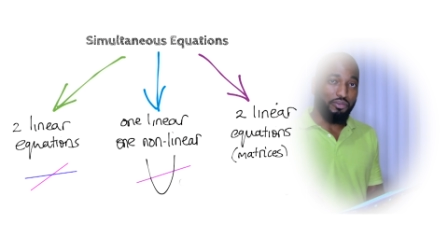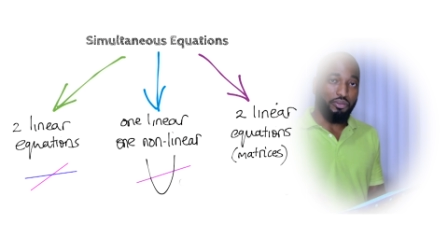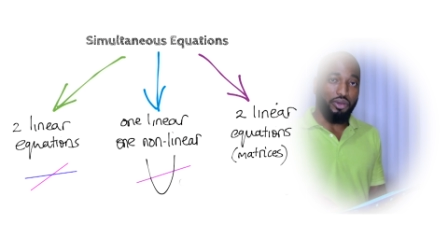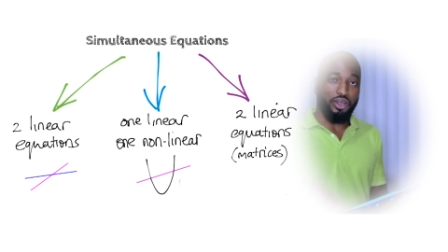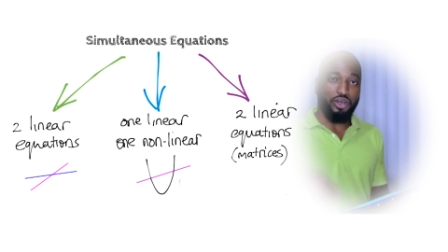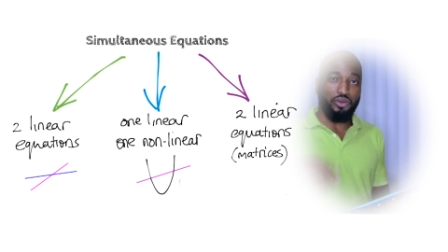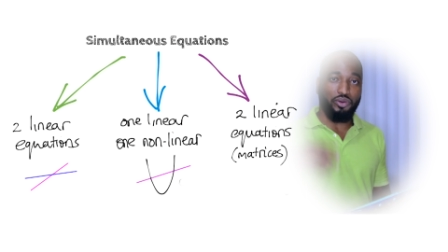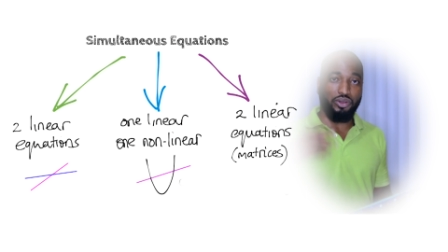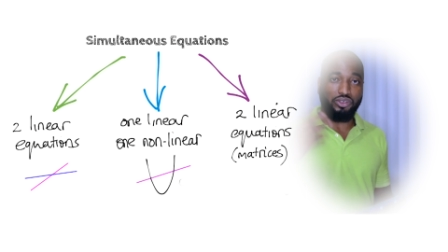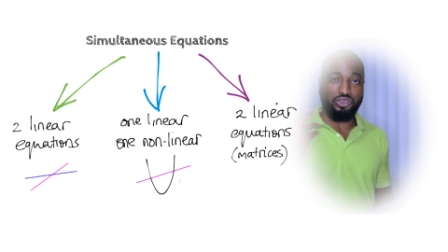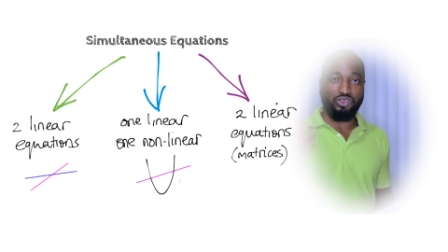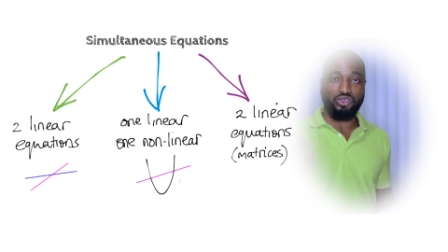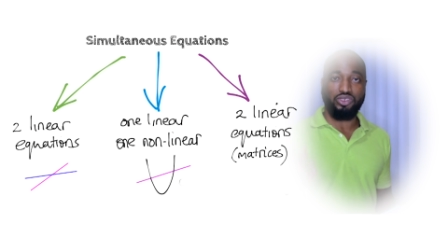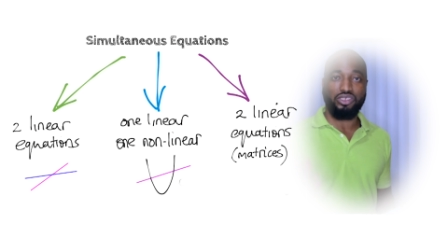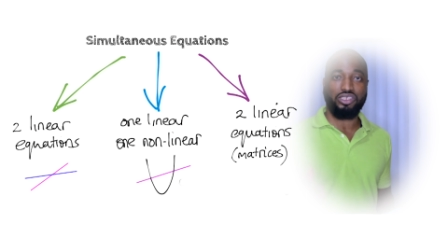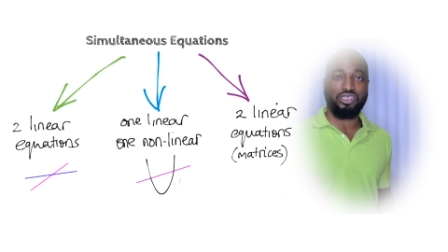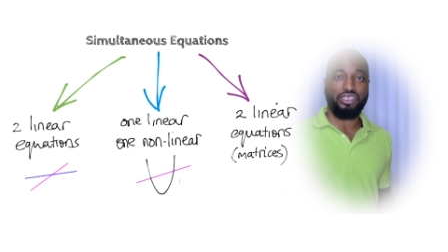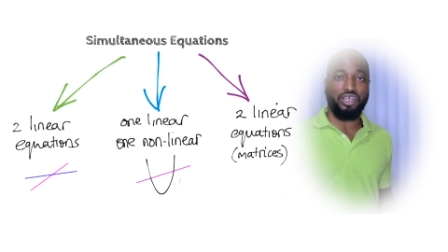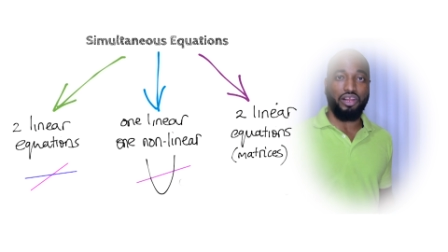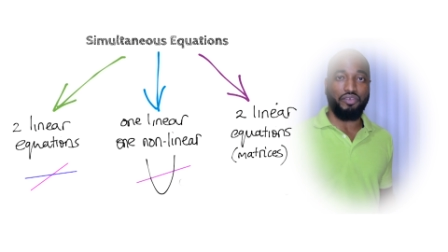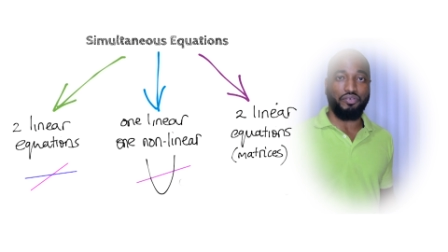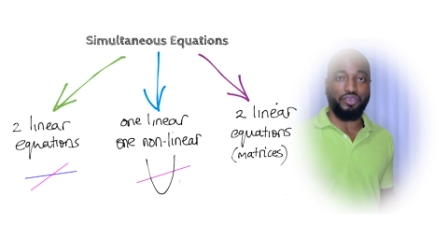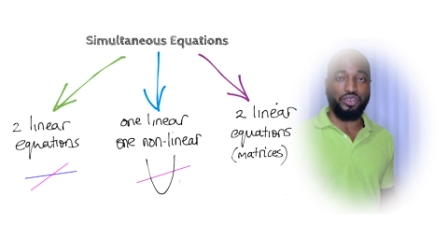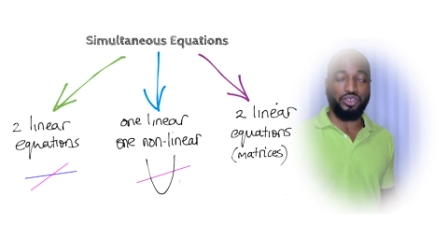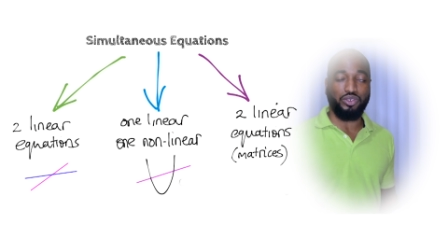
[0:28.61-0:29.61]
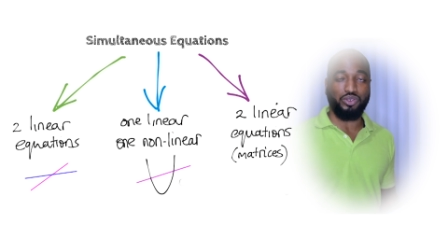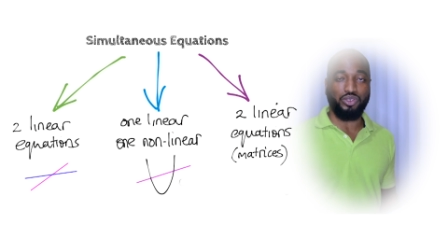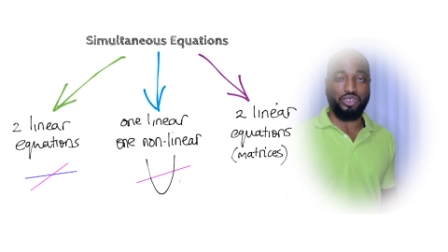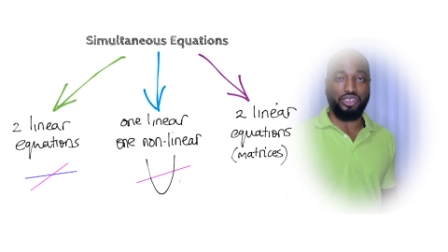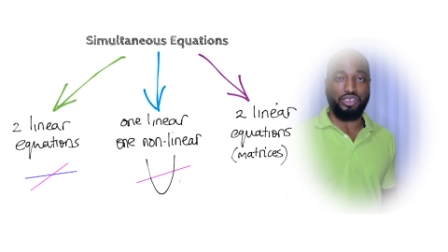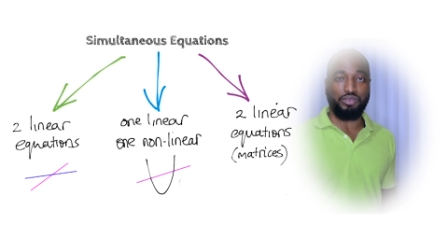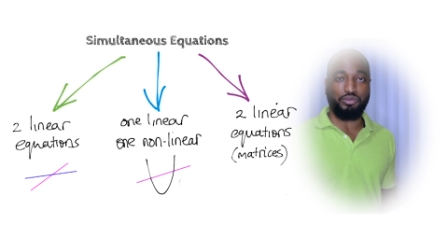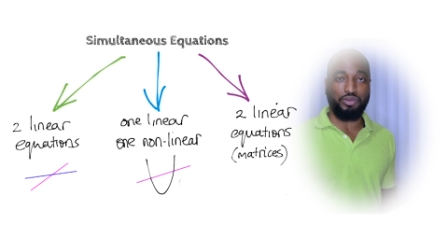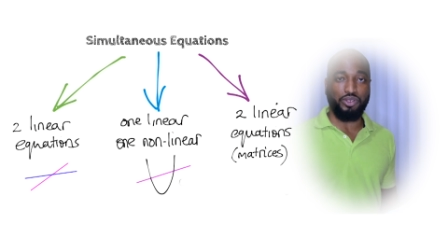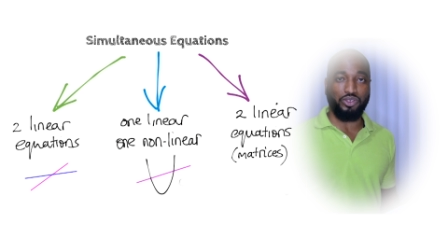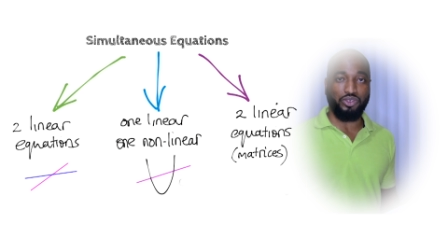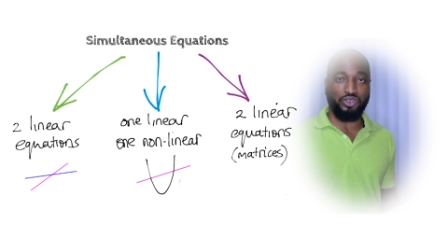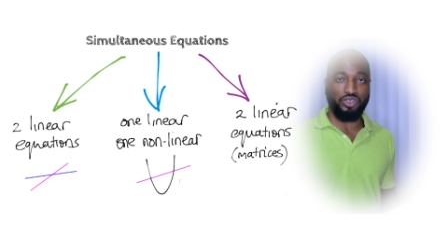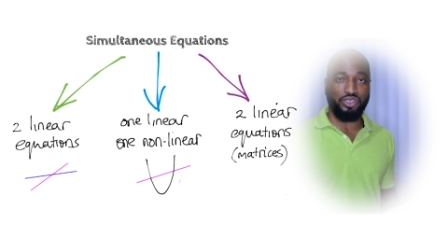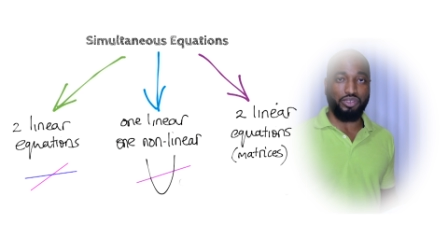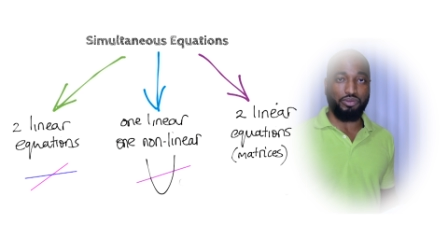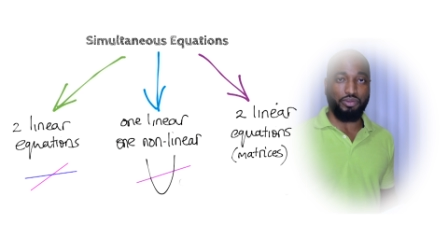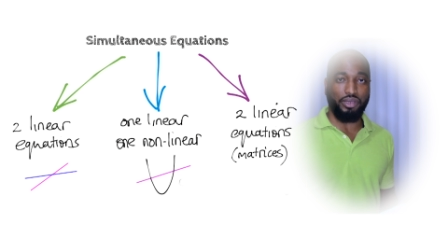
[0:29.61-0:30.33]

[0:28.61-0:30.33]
but they want you to solve it using the matrix